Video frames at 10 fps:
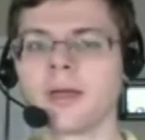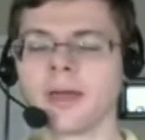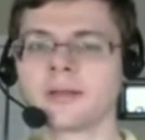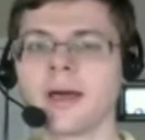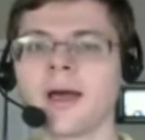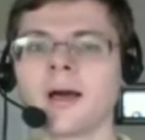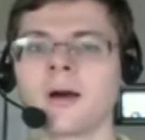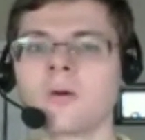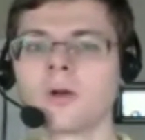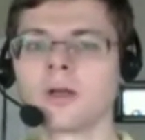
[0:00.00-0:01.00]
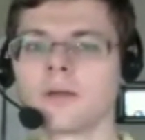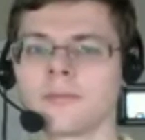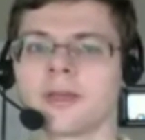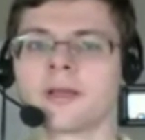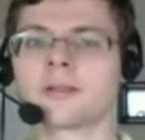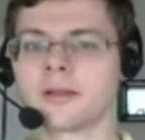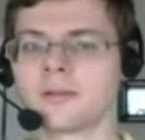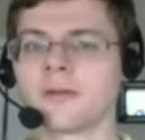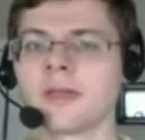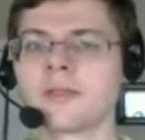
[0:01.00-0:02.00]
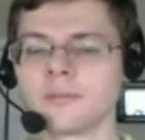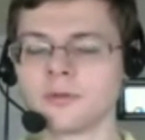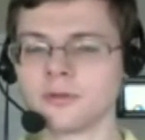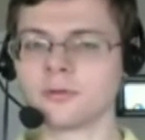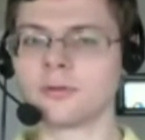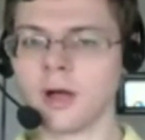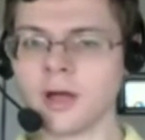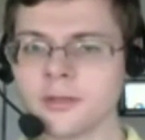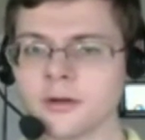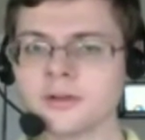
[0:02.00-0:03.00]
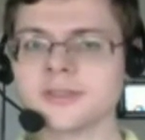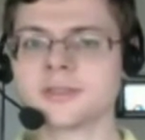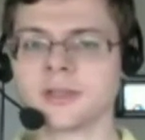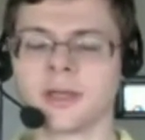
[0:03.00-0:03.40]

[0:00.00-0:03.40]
and how they can convey them to others.